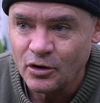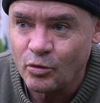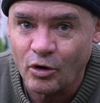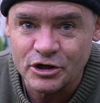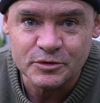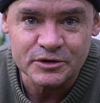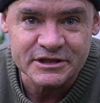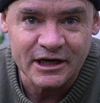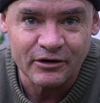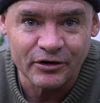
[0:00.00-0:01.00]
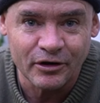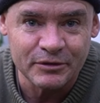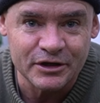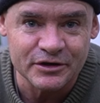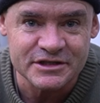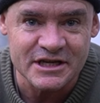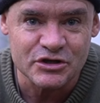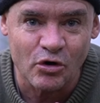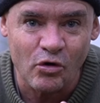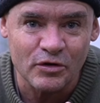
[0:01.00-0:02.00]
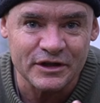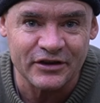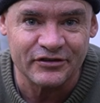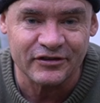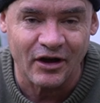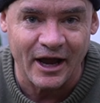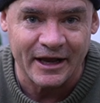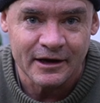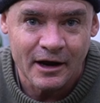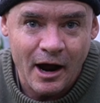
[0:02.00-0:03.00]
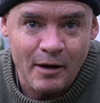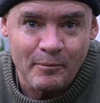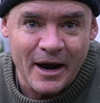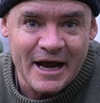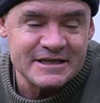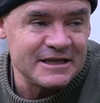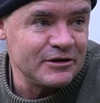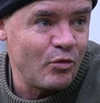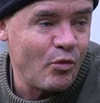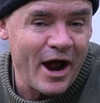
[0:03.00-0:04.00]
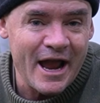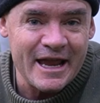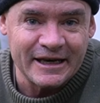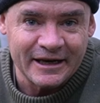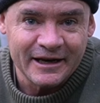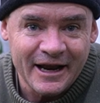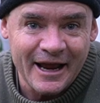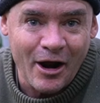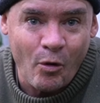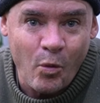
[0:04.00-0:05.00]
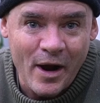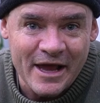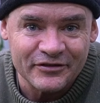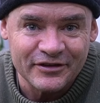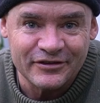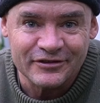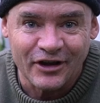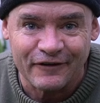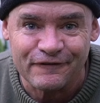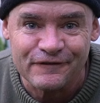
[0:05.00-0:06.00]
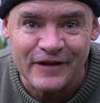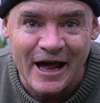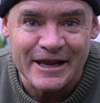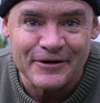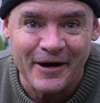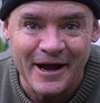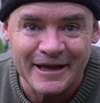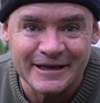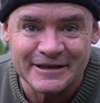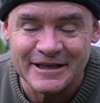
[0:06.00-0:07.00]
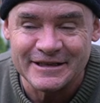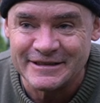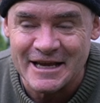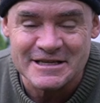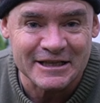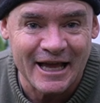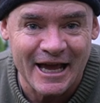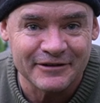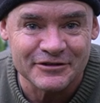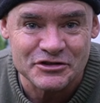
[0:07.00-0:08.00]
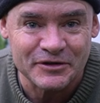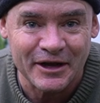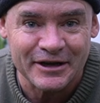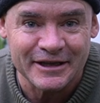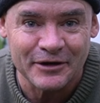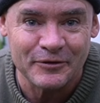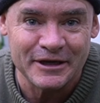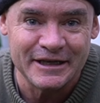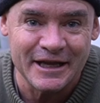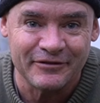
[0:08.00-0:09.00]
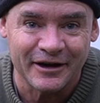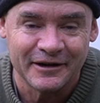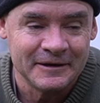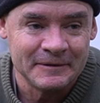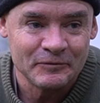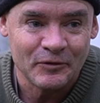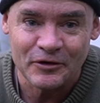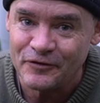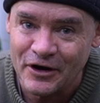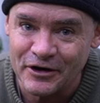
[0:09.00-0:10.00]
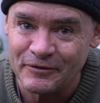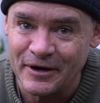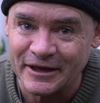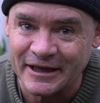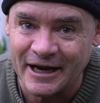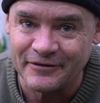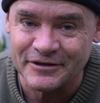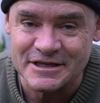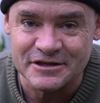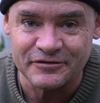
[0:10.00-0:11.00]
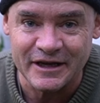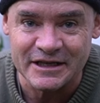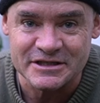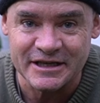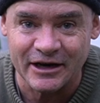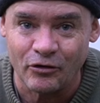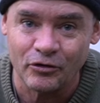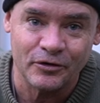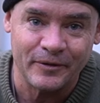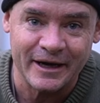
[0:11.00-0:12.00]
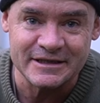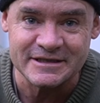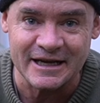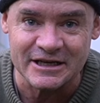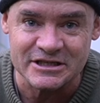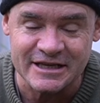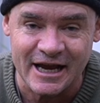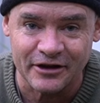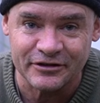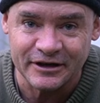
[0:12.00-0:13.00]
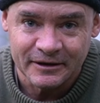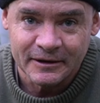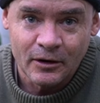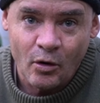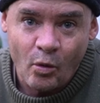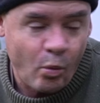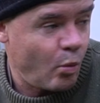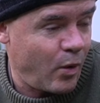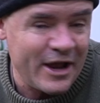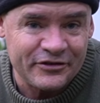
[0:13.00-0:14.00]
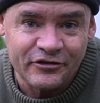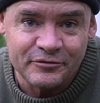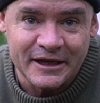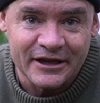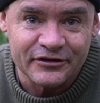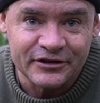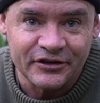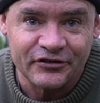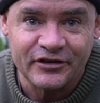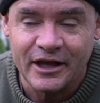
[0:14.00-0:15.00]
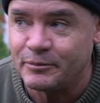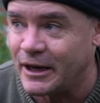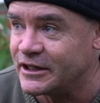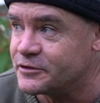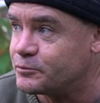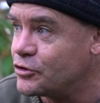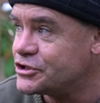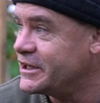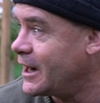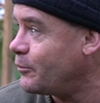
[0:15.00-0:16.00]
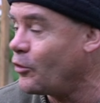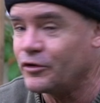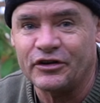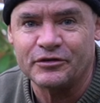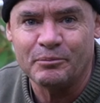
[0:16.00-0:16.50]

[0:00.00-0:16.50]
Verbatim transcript: watch what's going on, because there's all this like amazing rain out west. It's like flooding rain in the desert land of Australia that we very rarely have these events. Now all the rain's down south and west of me, as I just said, but it's pushing up all this